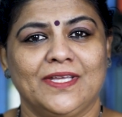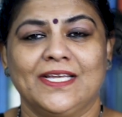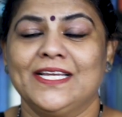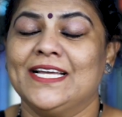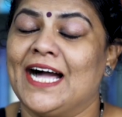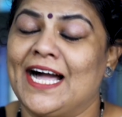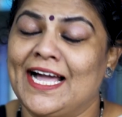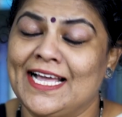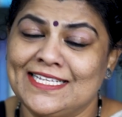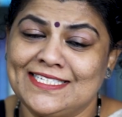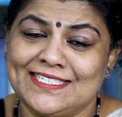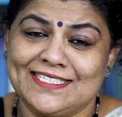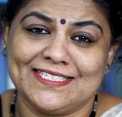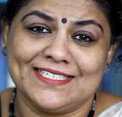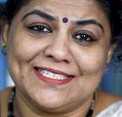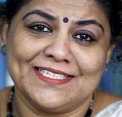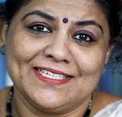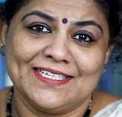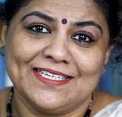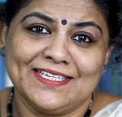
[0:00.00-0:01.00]

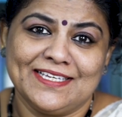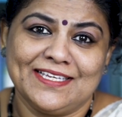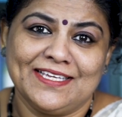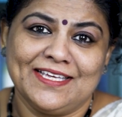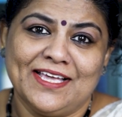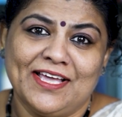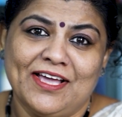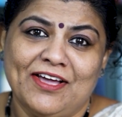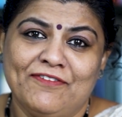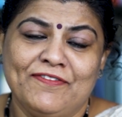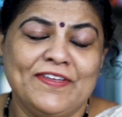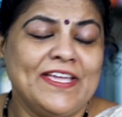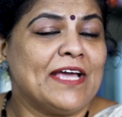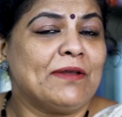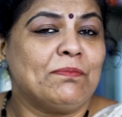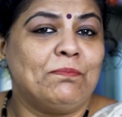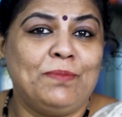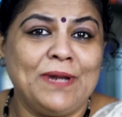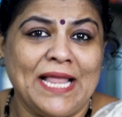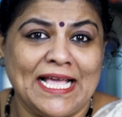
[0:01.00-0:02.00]
Guys, we
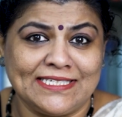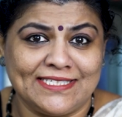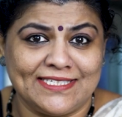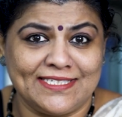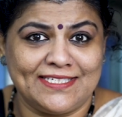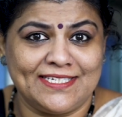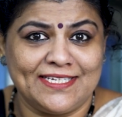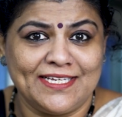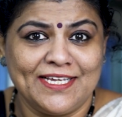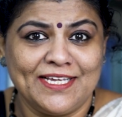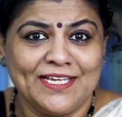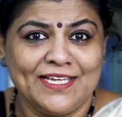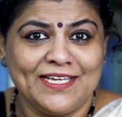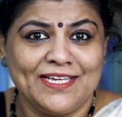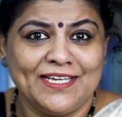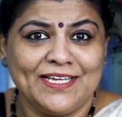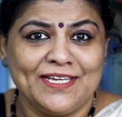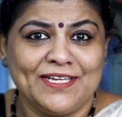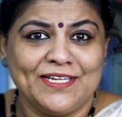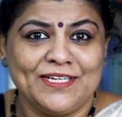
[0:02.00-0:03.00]
are blessed
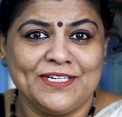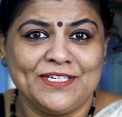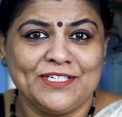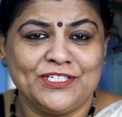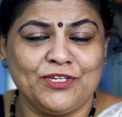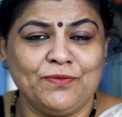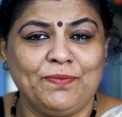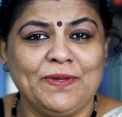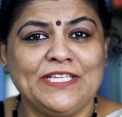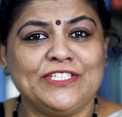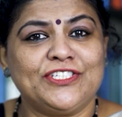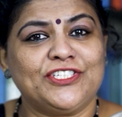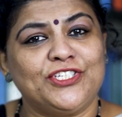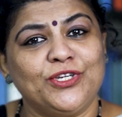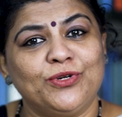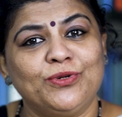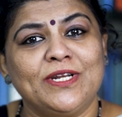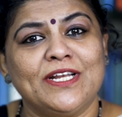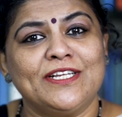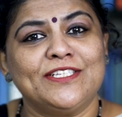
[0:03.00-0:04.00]
to be
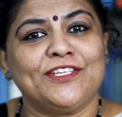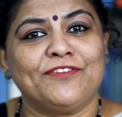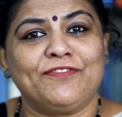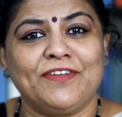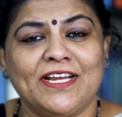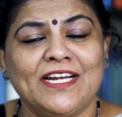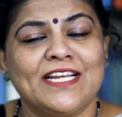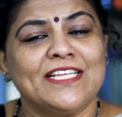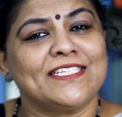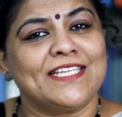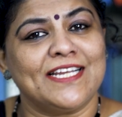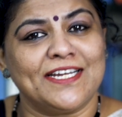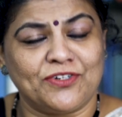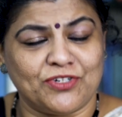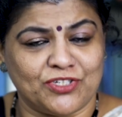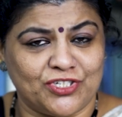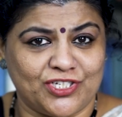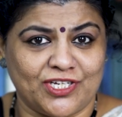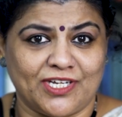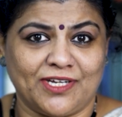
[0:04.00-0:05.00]
students of English
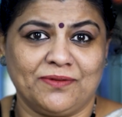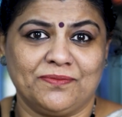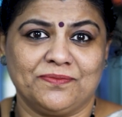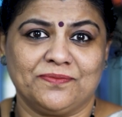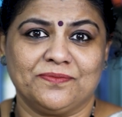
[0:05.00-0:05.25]
literature